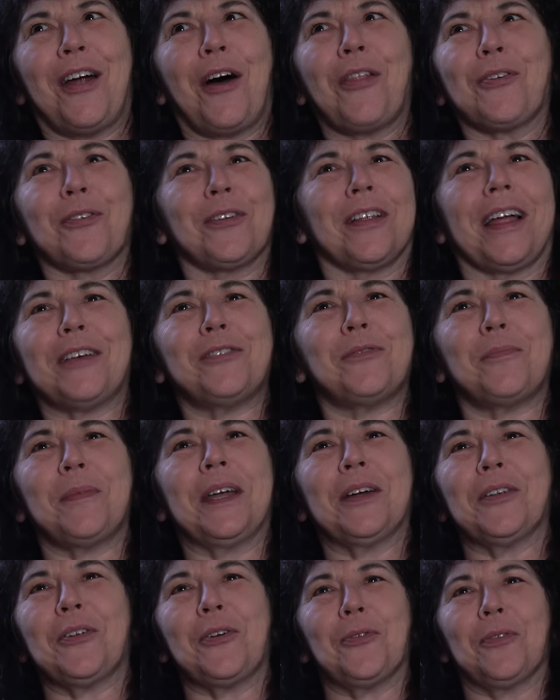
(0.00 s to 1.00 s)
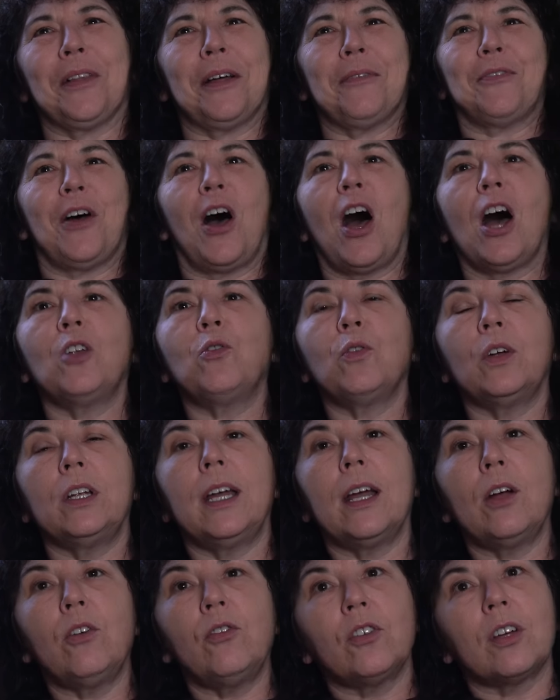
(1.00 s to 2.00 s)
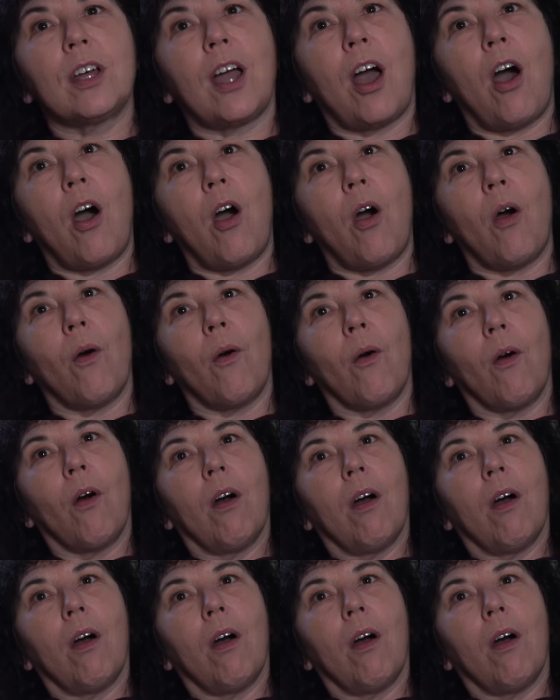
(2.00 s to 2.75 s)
another lesbian who lived 100 years ago.